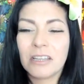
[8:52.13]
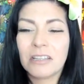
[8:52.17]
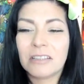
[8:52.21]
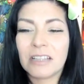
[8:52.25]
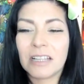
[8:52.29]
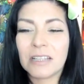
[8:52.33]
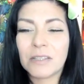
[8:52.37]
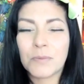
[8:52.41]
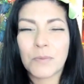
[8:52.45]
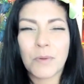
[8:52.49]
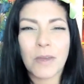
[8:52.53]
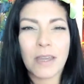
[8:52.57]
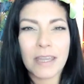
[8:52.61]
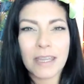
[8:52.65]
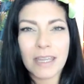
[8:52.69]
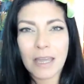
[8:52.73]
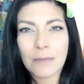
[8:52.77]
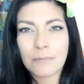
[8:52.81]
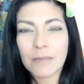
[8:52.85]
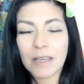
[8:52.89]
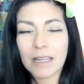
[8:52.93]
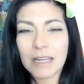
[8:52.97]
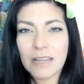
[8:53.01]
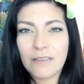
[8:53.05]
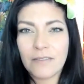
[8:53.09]
that's why
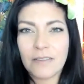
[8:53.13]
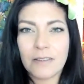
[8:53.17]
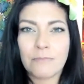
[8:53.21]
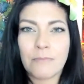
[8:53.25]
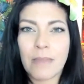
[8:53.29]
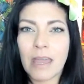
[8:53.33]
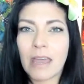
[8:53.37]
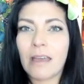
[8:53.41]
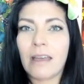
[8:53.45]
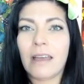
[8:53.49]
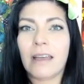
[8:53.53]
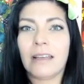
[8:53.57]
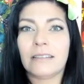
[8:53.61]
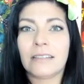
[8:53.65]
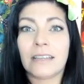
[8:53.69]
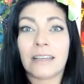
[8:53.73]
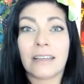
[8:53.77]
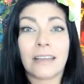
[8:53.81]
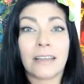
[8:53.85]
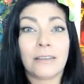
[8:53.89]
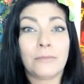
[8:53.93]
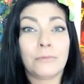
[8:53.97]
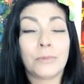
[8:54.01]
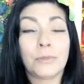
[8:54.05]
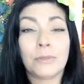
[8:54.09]
I'm not even mad
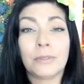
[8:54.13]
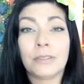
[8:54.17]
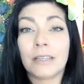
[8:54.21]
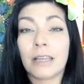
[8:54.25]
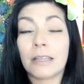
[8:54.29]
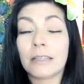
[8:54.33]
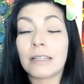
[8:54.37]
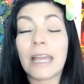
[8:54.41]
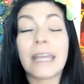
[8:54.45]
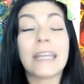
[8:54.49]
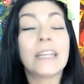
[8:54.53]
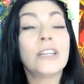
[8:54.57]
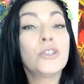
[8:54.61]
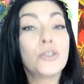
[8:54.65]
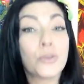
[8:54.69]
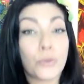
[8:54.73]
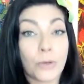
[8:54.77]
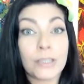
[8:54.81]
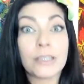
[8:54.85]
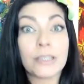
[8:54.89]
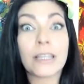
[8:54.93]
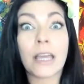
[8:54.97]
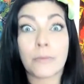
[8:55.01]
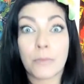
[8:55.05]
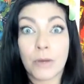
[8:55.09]
that I'm only, I
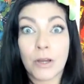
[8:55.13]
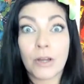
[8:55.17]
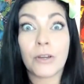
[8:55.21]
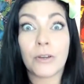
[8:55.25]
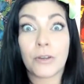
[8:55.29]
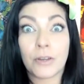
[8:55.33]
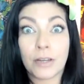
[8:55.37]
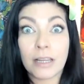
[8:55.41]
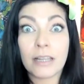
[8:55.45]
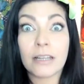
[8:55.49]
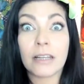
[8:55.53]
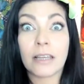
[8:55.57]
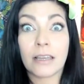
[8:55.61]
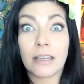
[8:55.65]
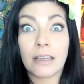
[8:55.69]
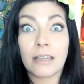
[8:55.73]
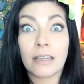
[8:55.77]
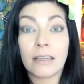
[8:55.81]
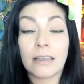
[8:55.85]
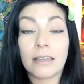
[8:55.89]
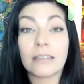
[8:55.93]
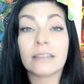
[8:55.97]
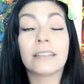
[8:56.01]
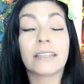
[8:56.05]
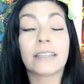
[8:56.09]
enjoyed that margarita.
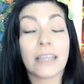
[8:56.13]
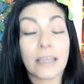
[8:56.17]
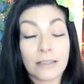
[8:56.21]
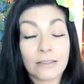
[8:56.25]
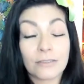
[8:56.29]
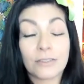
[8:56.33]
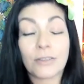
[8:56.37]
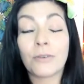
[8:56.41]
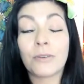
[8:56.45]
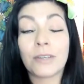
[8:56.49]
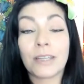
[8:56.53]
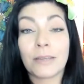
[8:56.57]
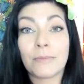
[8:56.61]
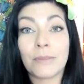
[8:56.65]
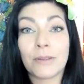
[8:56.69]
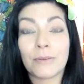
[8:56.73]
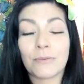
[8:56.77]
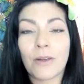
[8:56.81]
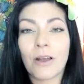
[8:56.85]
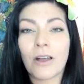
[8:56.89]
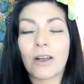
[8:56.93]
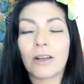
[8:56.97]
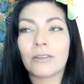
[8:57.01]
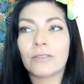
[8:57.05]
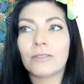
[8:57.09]
Get, don't get me
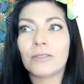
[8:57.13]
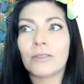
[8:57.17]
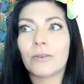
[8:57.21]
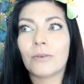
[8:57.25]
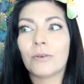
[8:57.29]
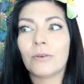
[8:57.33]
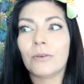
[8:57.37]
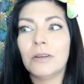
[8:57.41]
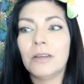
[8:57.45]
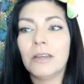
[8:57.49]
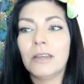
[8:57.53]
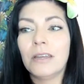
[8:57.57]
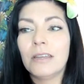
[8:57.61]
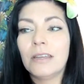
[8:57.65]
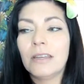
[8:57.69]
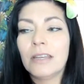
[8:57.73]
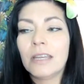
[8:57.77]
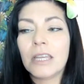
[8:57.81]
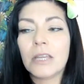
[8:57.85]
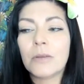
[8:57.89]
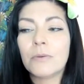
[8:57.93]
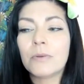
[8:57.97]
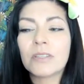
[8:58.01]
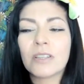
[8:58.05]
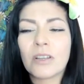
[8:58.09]
wrong. So
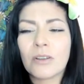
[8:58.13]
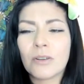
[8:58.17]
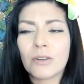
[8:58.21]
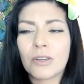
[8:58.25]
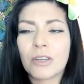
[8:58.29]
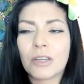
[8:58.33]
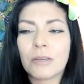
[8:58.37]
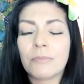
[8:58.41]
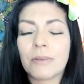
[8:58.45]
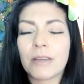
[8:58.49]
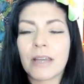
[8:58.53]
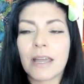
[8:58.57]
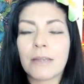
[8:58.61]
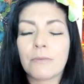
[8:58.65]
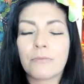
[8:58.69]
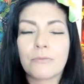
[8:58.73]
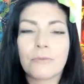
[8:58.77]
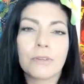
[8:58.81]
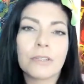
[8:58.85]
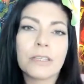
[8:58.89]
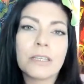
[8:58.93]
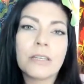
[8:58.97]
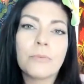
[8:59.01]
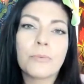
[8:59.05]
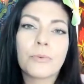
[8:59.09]
it was all good, but I
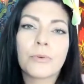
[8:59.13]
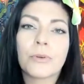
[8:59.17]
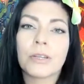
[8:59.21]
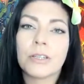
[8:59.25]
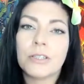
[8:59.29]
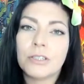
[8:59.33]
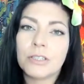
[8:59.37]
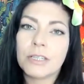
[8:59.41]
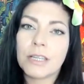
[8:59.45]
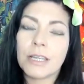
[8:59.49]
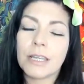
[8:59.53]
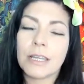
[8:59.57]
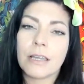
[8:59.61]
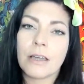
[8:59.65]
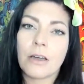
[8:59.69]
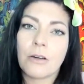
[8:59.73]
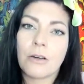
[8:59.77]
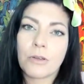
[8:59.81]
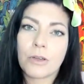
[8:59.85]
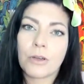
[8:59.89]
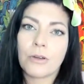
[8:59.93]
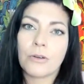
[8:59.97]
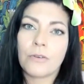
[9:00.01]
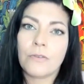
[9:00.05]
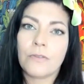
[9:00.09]
really appreciate how
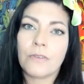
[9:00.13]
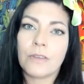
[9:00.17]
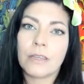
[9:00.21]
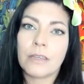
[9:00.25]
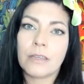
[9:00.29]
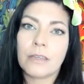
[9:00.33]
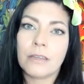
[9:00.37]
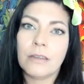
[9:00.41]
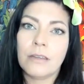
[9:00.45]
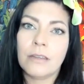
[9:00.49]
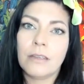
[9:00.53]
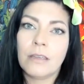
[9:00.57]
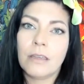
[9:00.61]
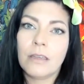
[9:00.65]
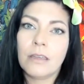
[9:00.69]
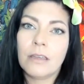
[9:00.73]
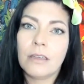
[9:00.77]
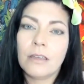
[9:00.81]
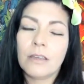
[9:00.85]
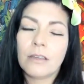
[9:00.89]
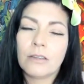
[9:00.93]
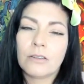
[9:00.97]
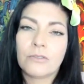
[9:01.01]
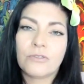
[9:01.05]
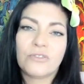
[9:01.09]
COVID,
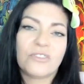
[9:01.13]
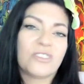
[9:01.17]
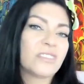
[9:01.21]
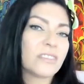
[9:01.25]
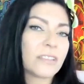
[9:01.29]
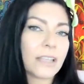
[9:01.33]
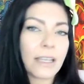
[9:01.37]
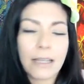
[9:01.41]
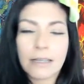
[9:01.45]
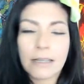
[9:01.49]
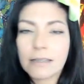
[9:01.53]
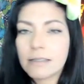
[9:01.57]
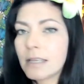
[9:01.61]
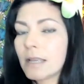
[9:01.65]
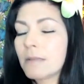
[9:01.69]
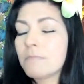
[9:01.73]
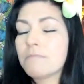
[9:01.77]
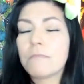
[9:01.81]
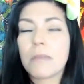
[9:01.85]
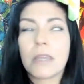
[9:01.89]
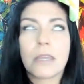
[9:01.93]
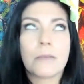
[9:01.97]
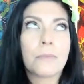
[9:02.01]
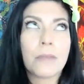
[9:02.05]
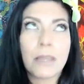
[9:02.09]
just like I said,
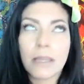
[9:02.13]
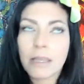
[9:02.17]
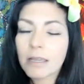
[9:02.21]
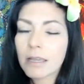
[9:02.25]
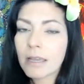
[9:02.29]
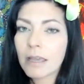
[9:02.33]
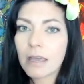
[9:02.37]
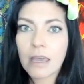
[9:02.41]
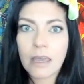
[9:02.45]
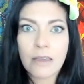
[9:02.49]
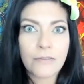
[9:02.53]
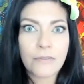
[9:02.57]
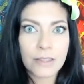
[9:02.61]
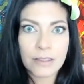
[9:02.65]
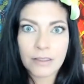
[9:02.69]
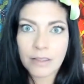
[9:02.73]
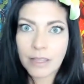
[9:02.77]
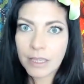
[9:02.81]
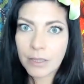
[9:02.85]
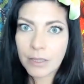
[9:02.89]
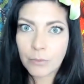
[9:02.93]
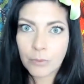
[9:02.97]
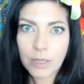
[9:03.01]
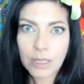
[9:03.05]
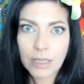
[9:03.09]
made me a effing
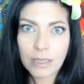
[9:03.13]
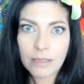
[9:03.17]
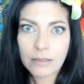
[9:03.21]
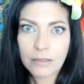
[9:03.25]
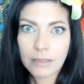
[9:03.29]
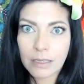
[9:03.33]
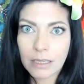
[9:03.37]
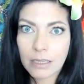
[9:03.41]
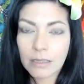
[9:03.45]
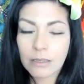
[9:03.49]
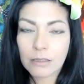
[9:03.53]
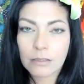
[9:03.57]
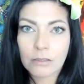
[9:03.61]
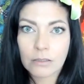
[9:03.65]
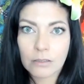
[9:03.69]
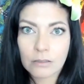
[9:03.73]
lightweight, like